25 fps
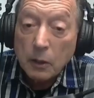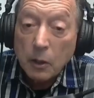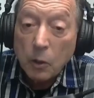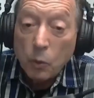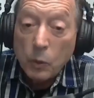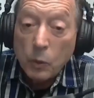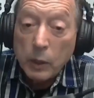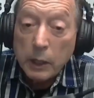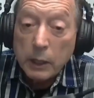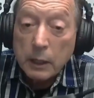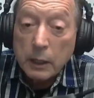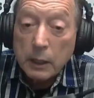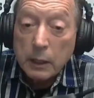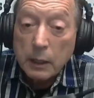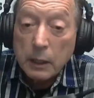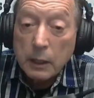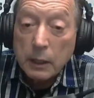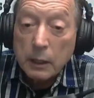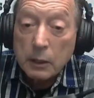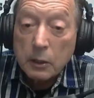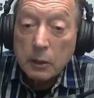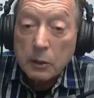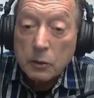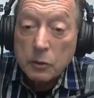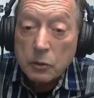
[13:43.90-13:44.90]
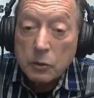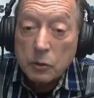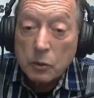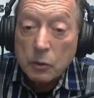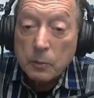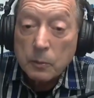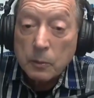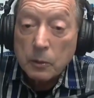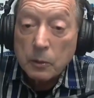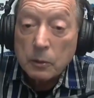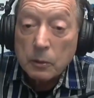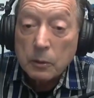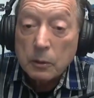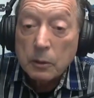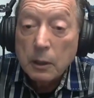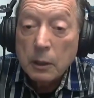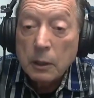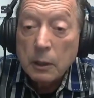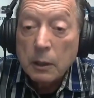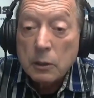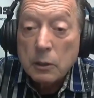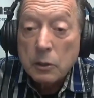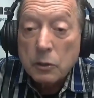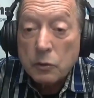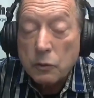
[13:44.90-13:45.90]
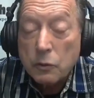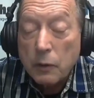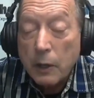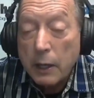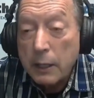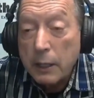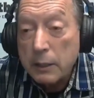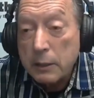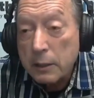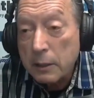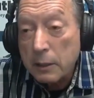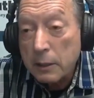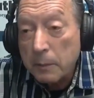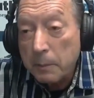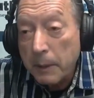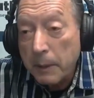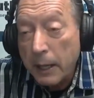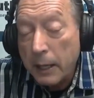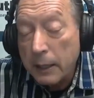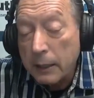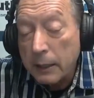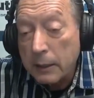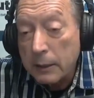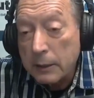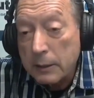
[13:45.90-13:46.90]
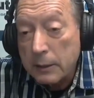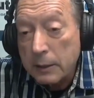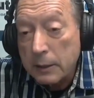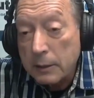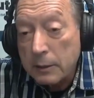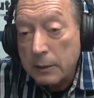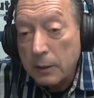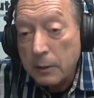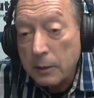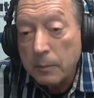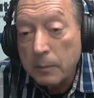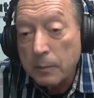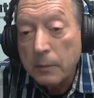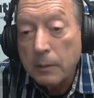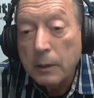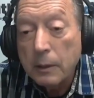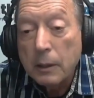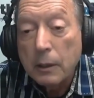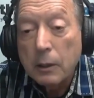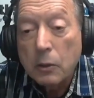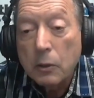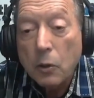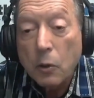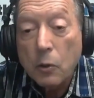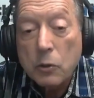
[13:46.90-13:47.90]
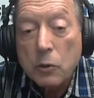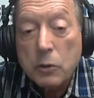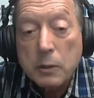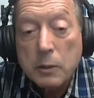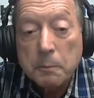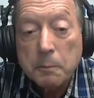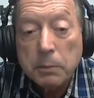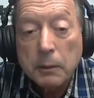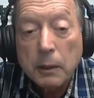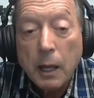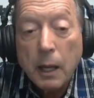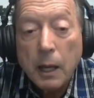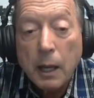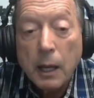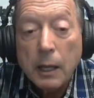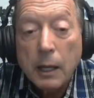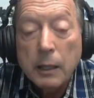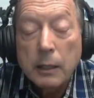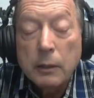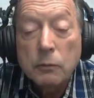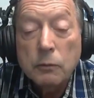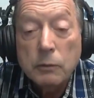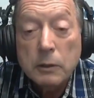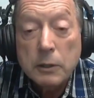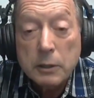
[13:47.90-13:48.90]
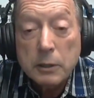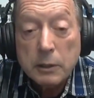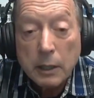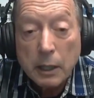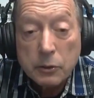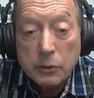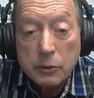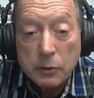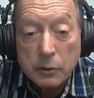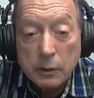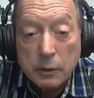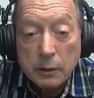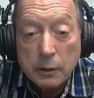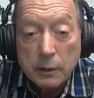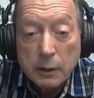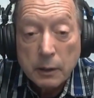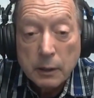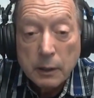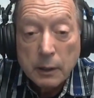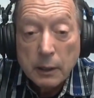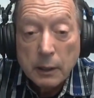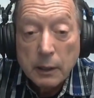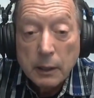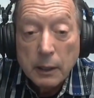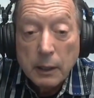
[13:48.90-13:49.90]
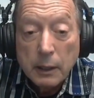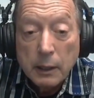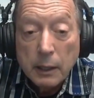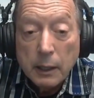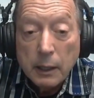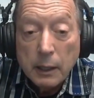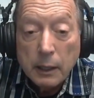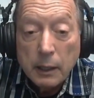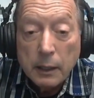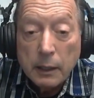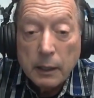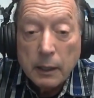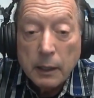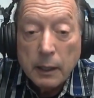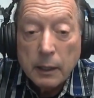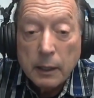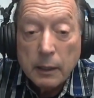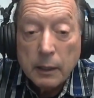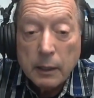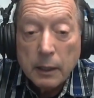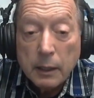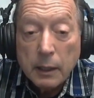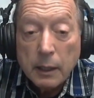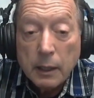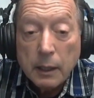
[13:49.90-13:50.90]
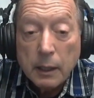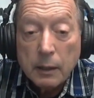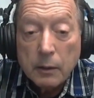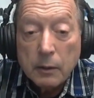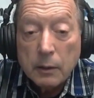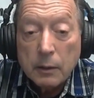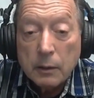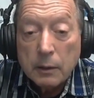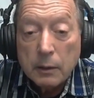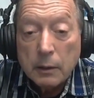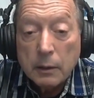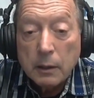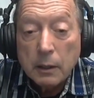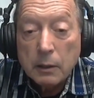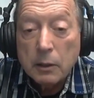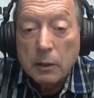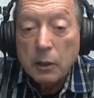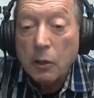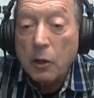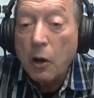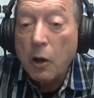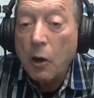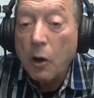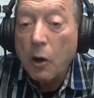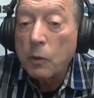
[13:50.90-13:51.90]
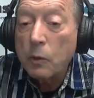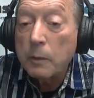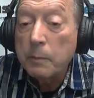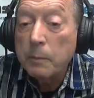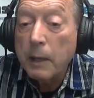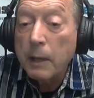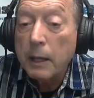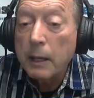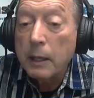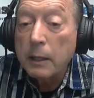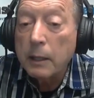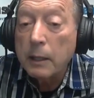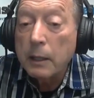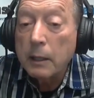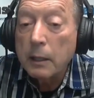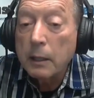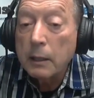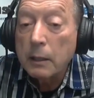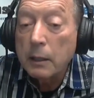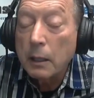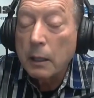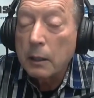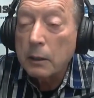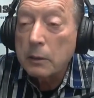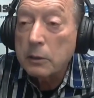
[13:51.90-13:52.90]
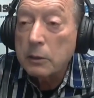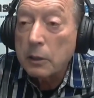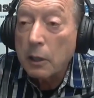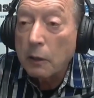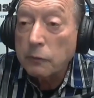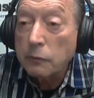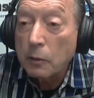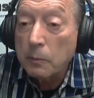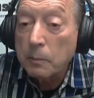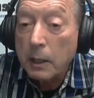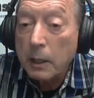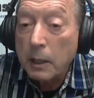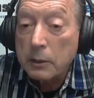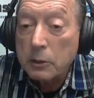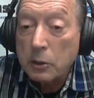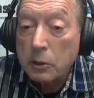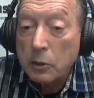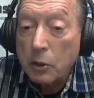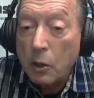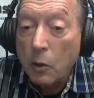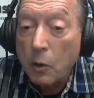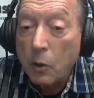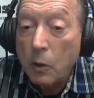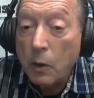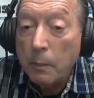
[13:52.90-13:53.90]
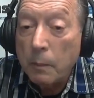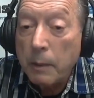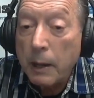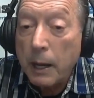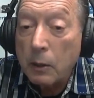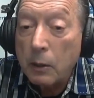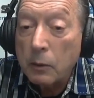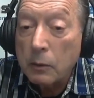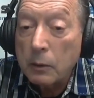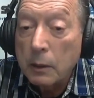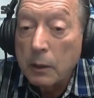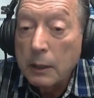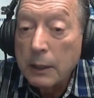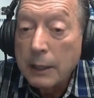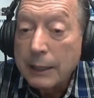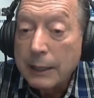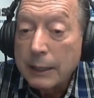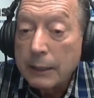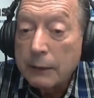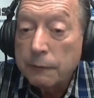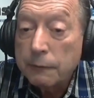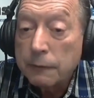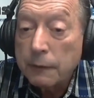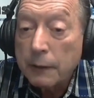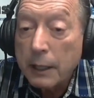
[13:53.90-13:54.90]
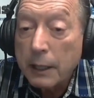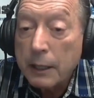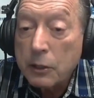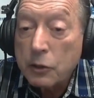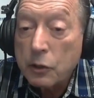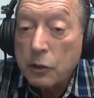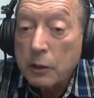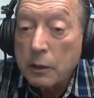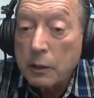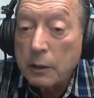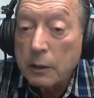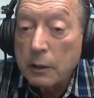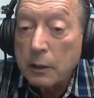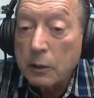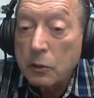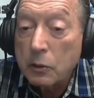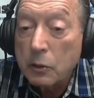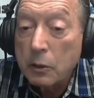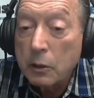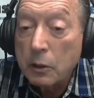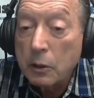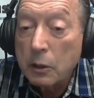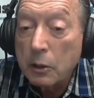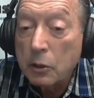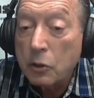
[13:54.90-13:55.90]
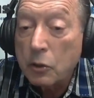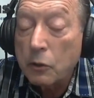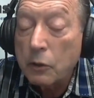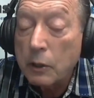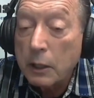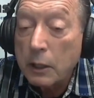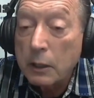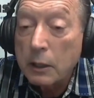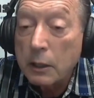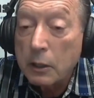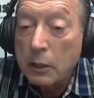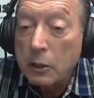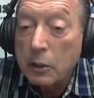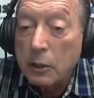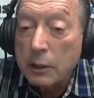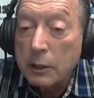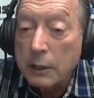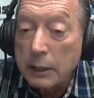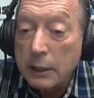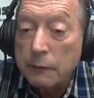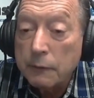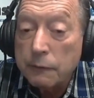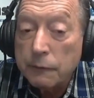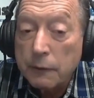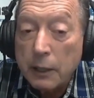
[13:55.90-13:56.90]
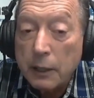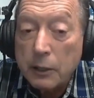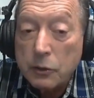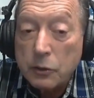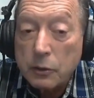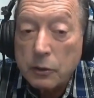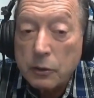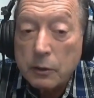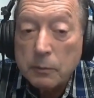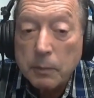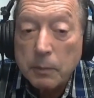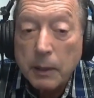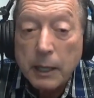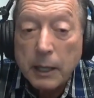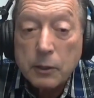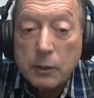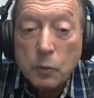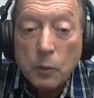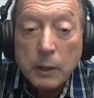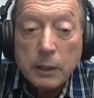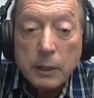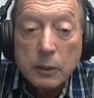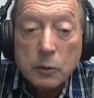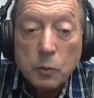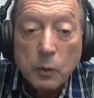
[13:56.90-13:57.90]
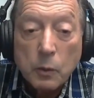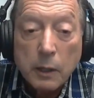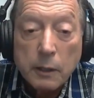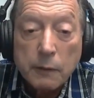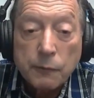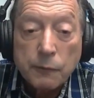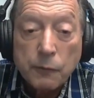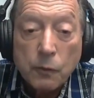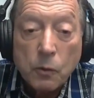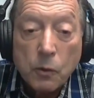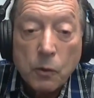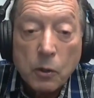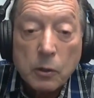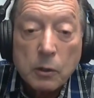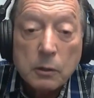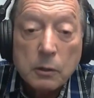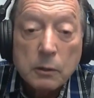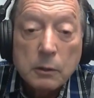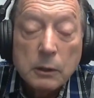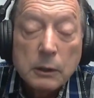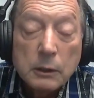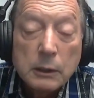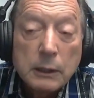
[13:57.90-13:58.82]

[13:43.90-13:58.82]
A weakening consumer, strains in the banking system, those imply recession. Uh, and the call we made several months ago about inflation in, turning into deflation by 2024,